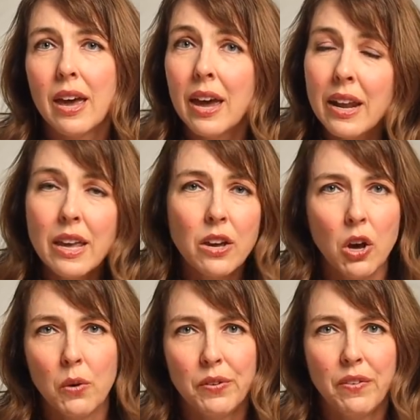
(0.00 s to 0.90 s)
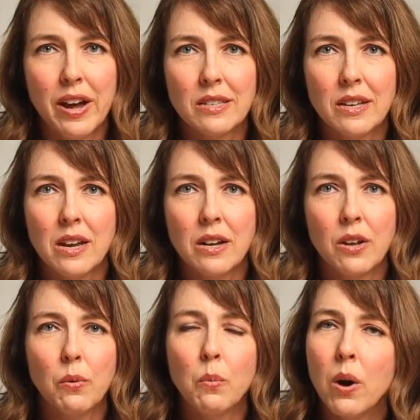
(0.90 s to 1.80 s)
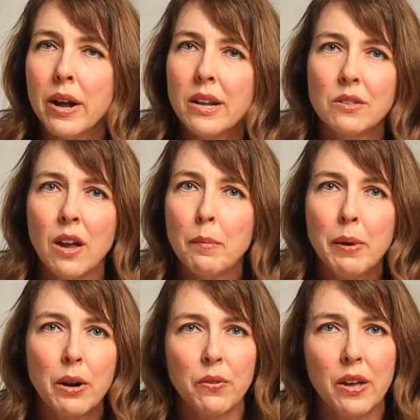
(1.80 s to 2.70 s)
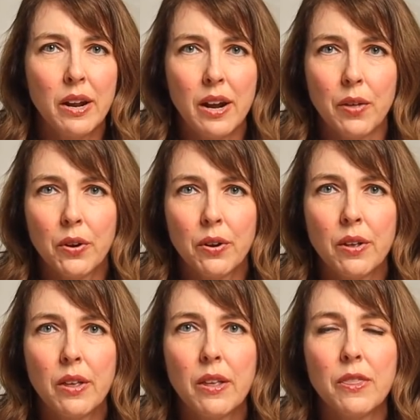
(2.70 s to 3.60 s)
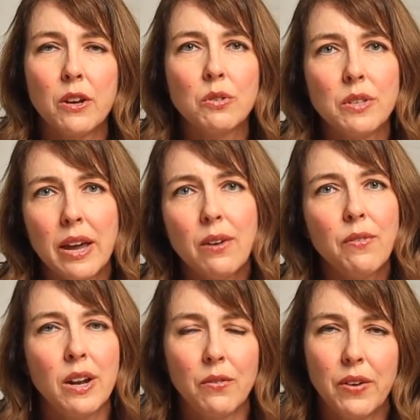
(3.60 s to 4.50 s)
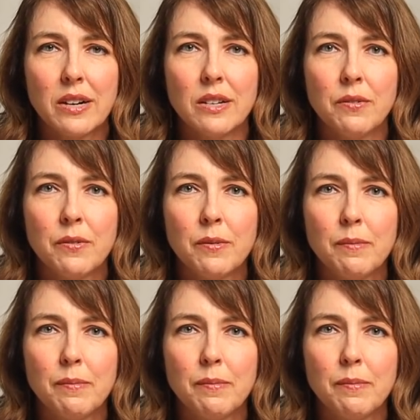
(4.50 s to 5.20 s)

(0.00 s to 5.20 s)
Any COVID vaccine. One is not better than another. They're safe and effective.